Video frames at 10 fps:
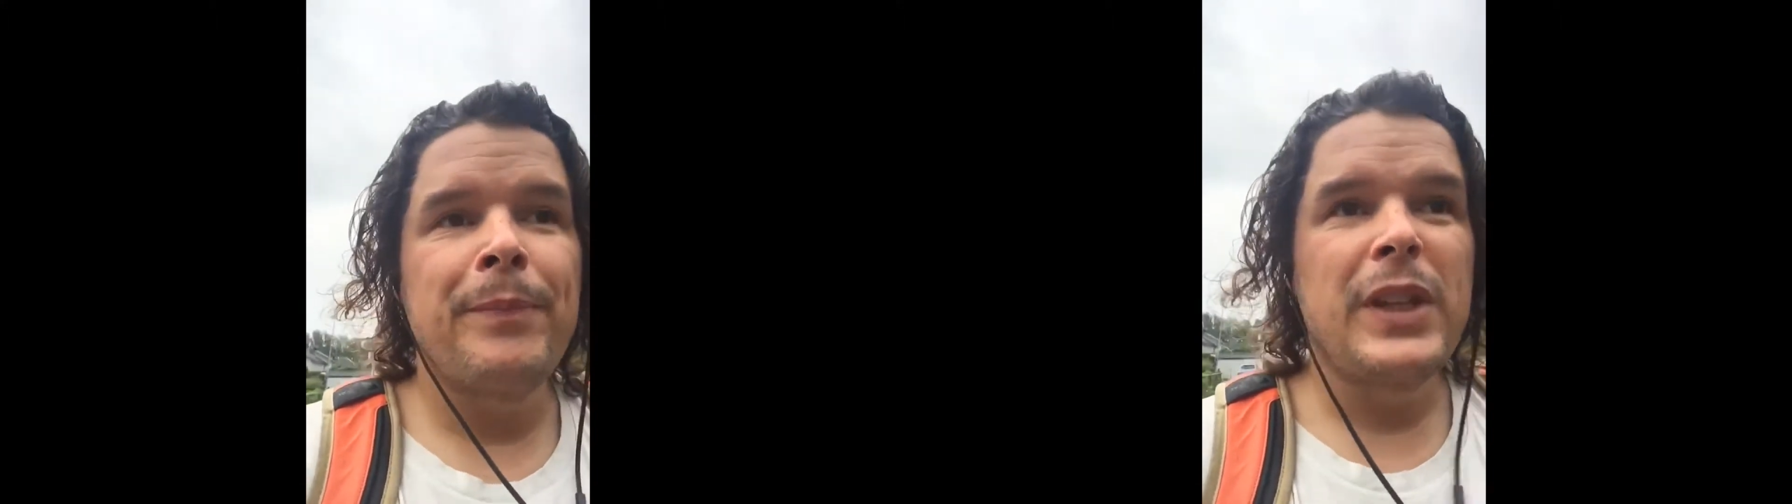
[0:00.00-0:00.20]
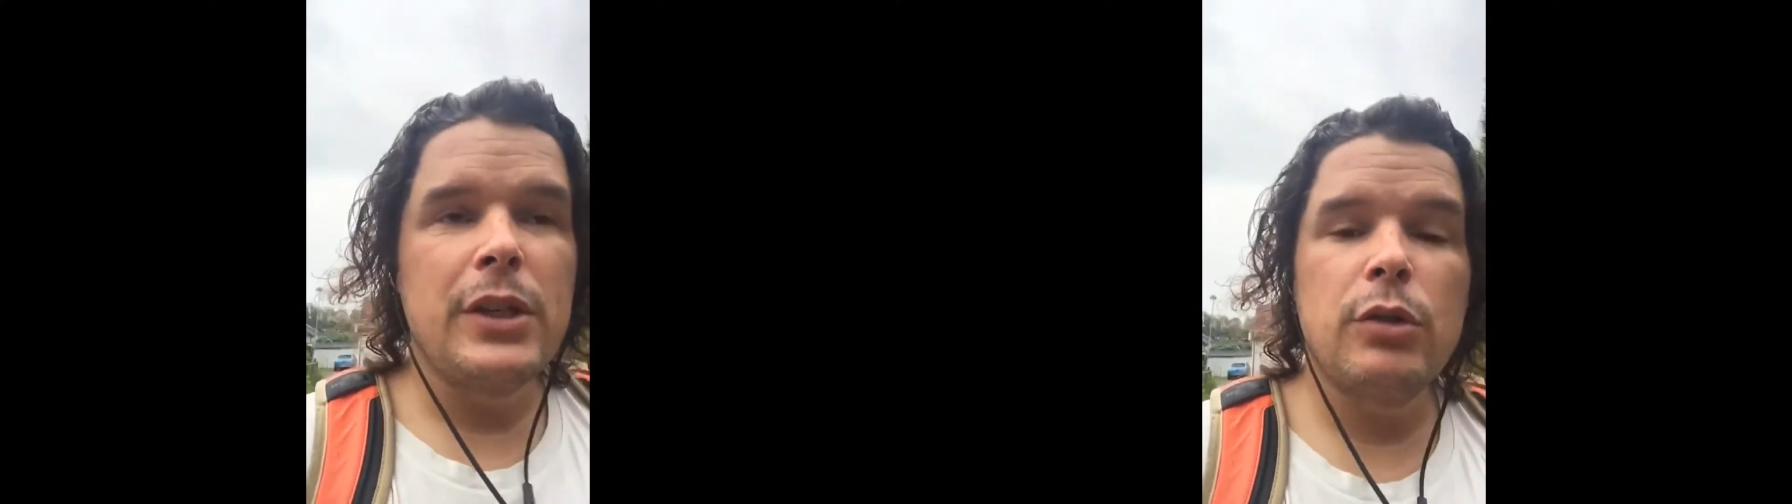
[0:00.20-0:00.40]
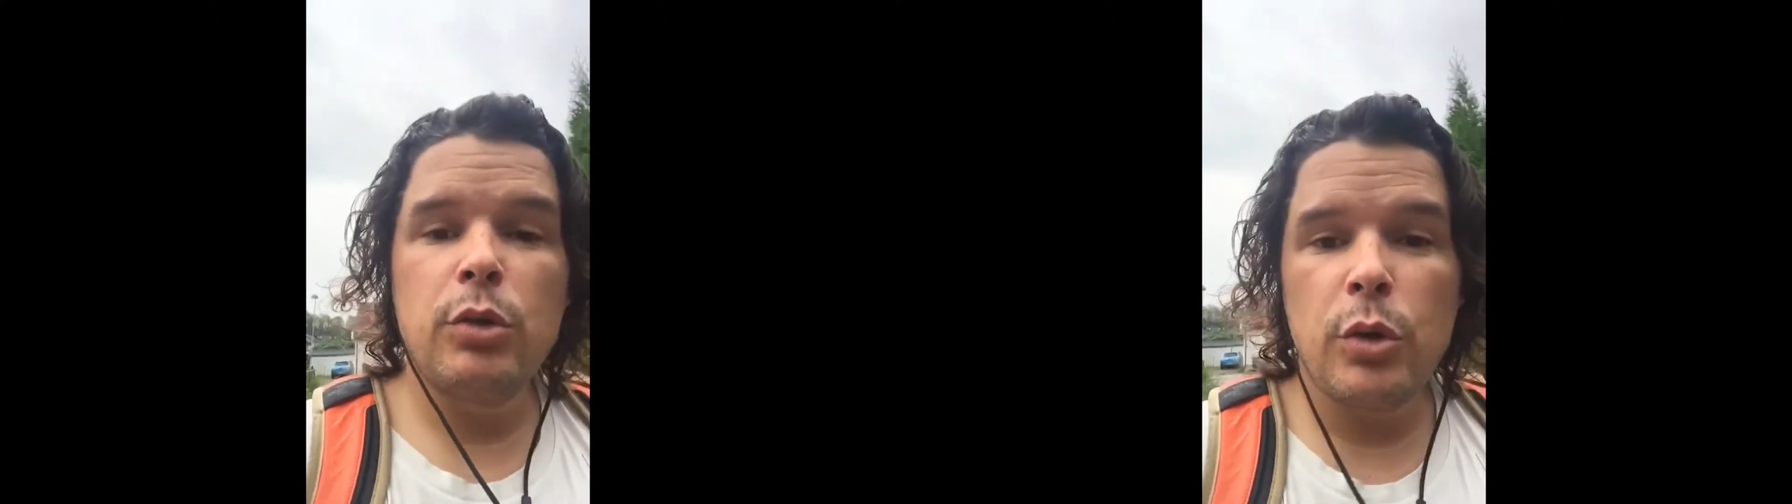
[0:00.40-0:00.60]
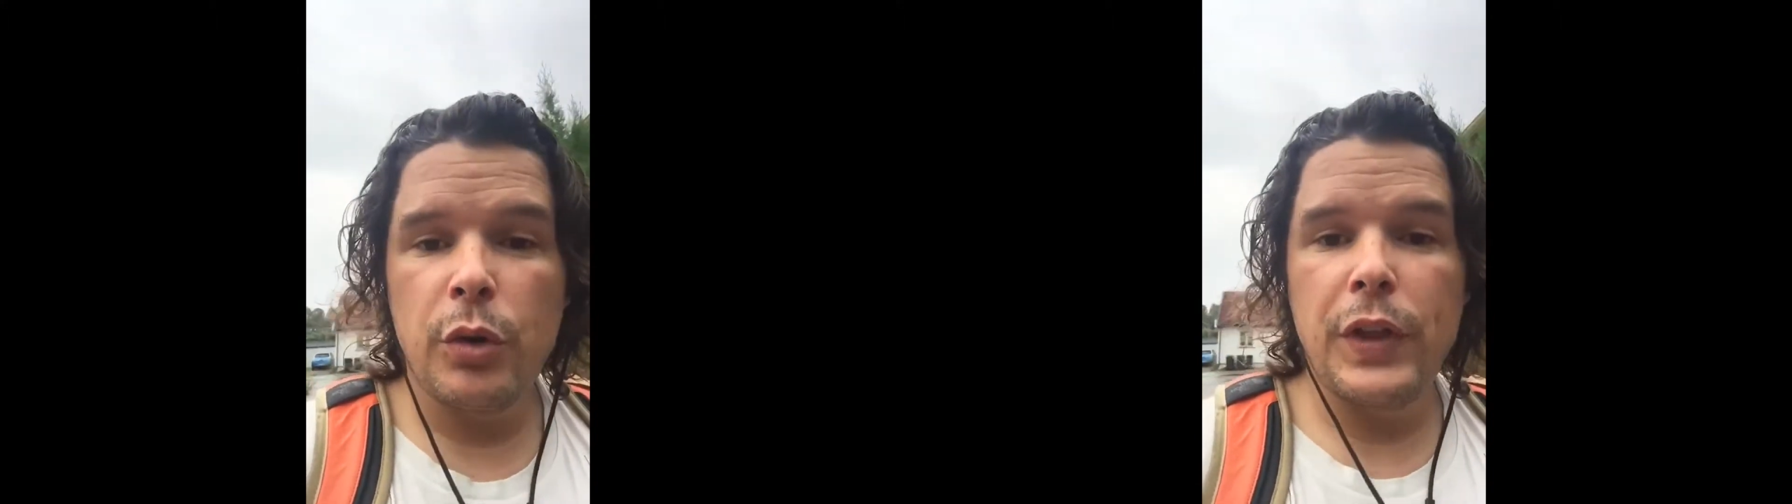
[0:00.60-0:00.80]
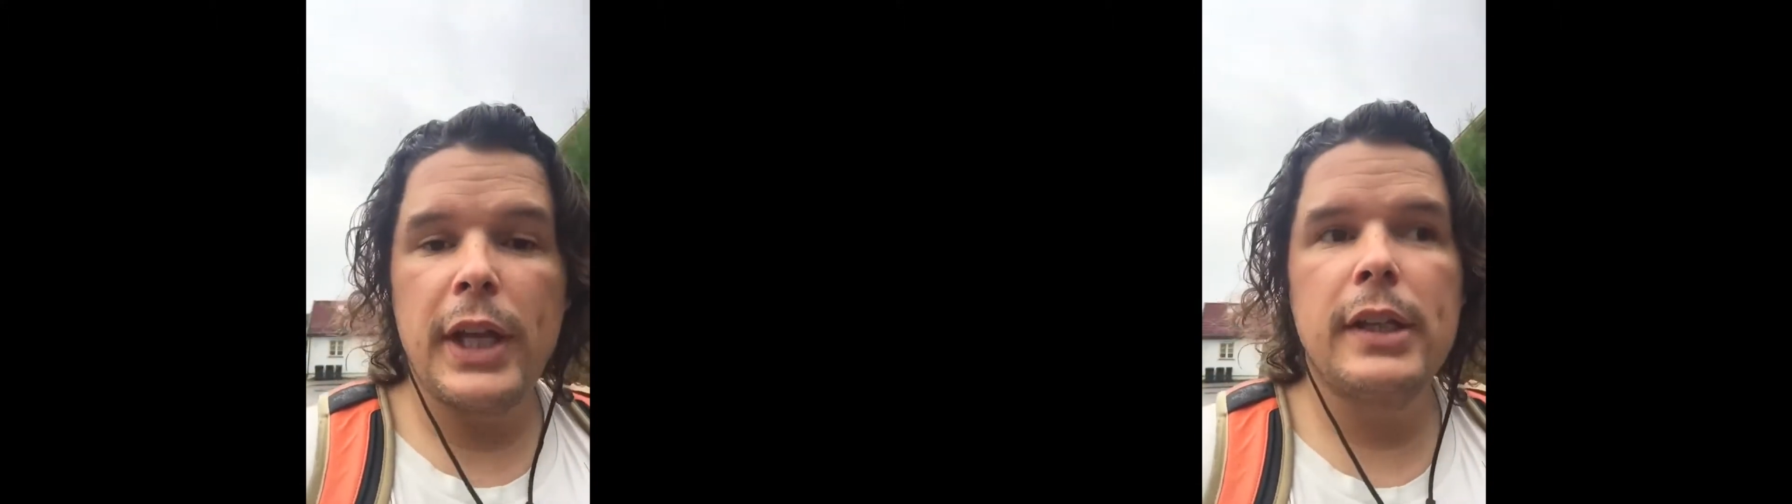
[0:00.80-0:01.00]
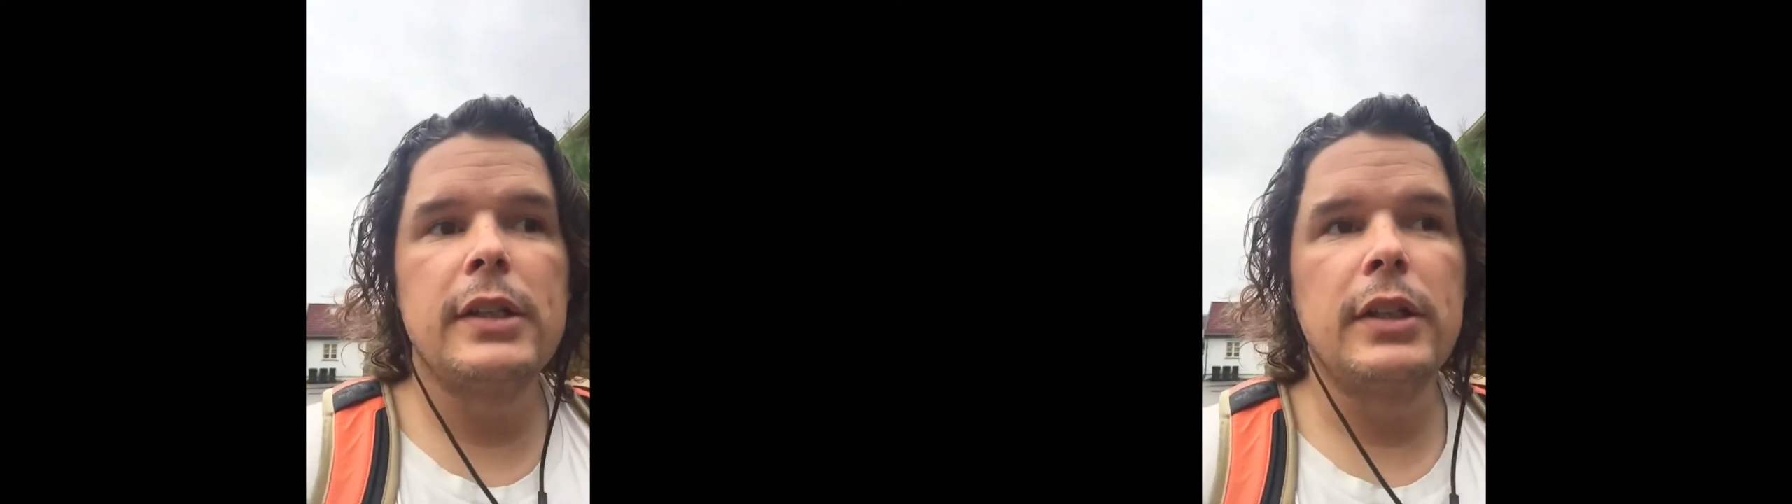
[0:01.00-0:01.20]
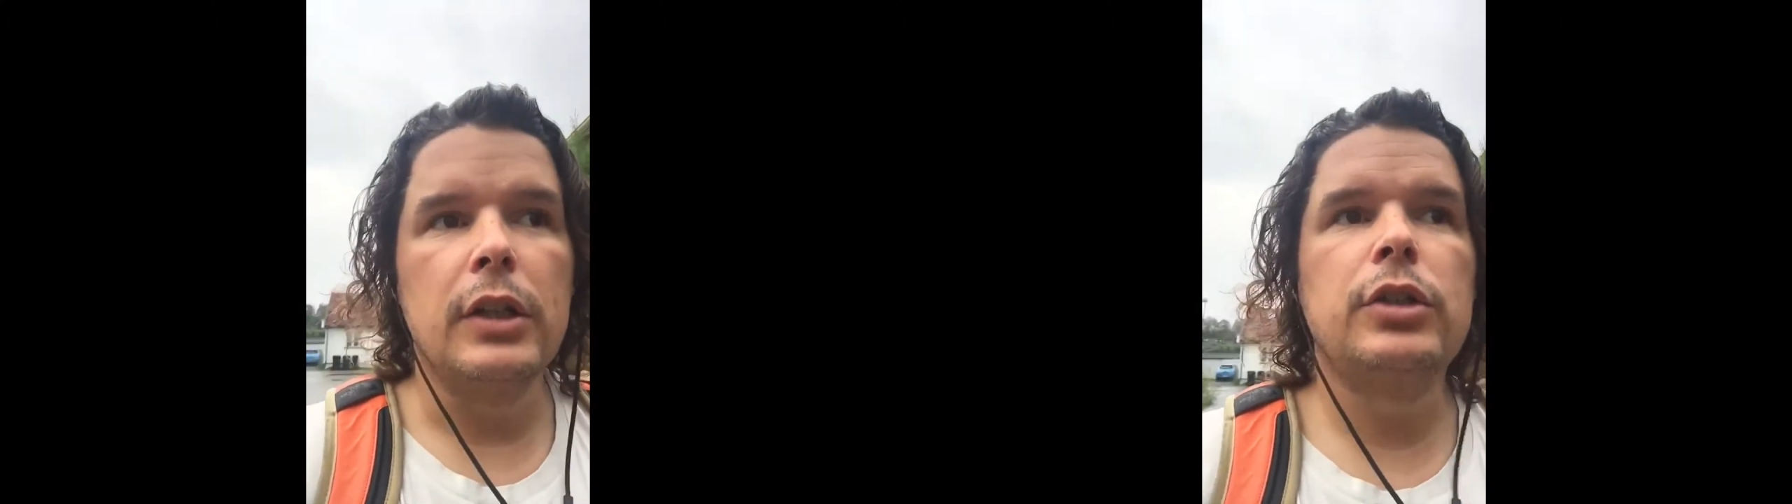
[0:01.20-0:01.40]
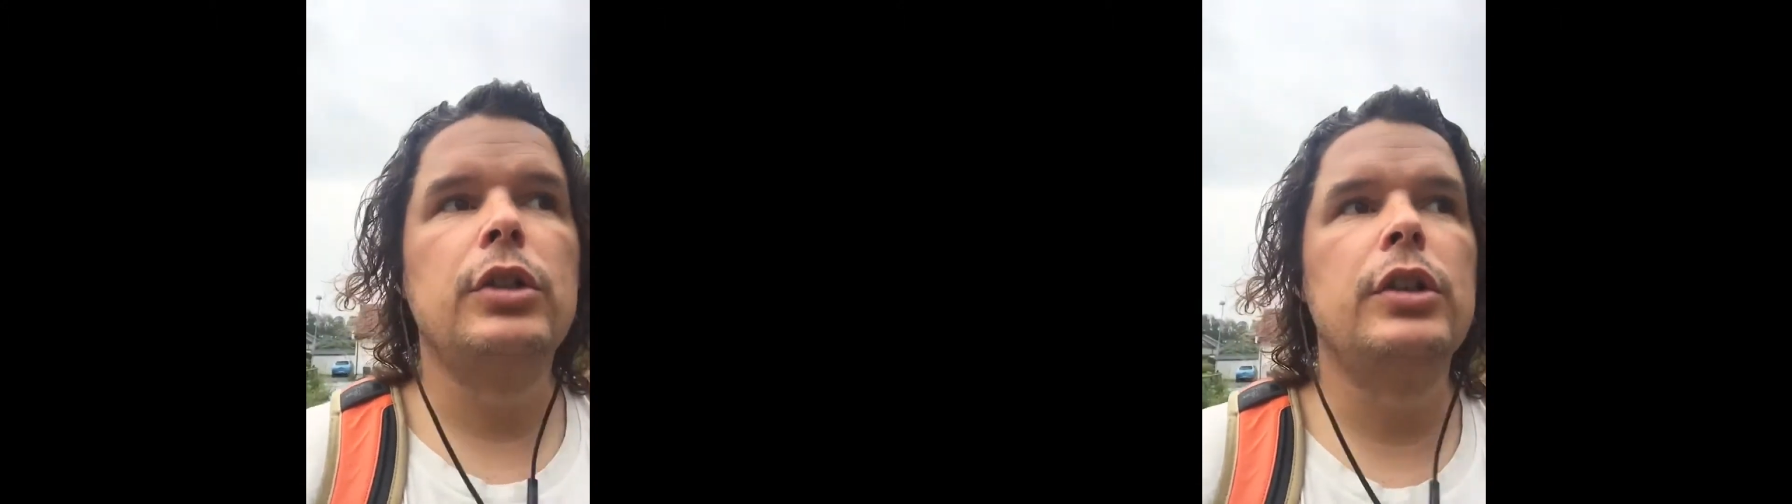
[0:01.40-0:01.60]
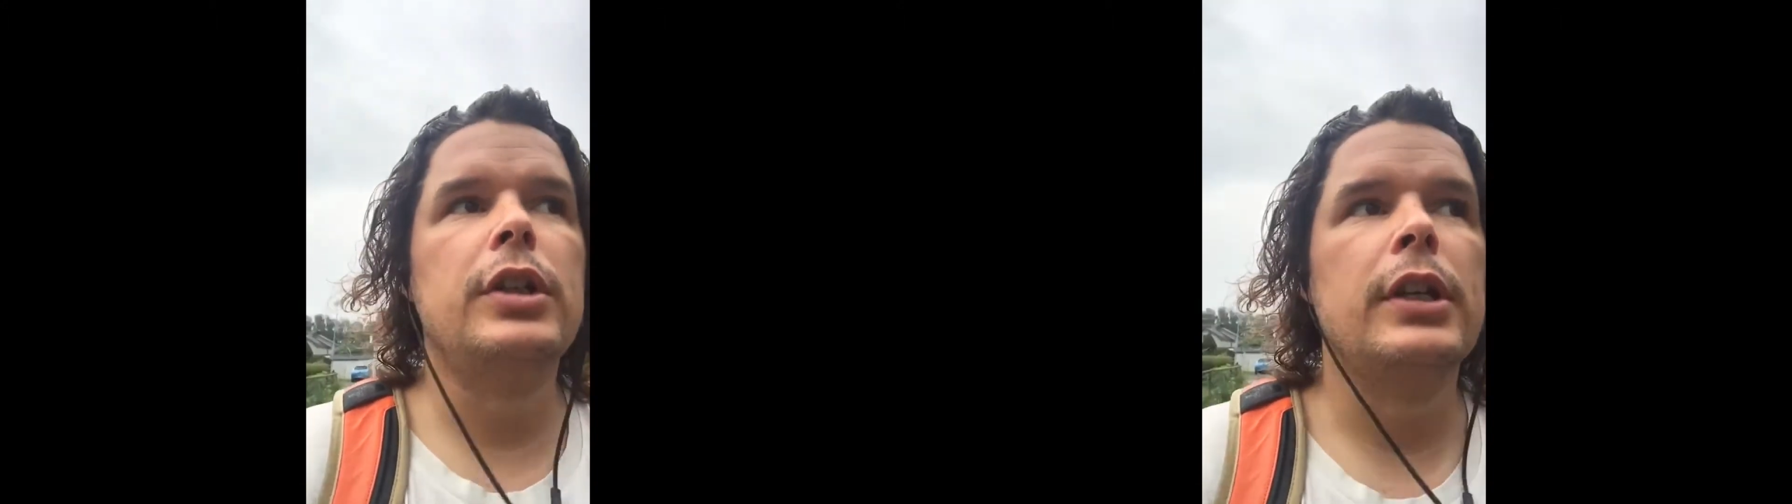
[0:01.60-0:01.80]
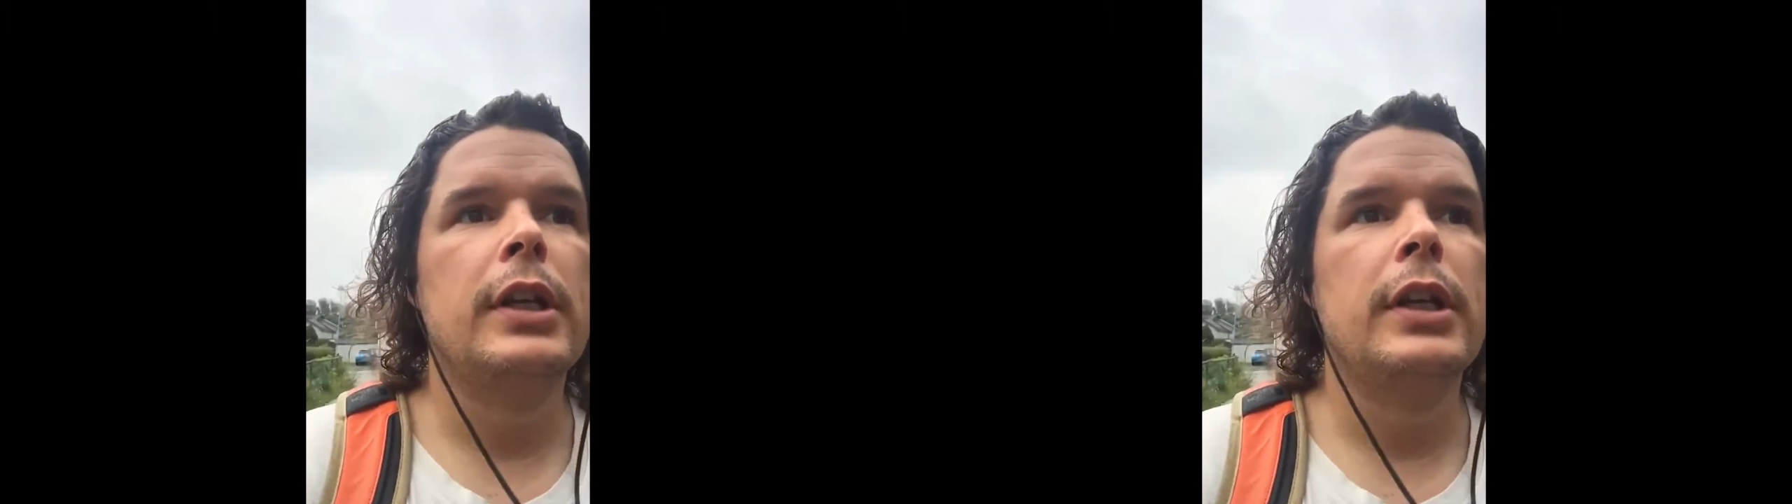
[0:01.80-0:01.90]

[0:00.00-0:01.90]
These are all things that should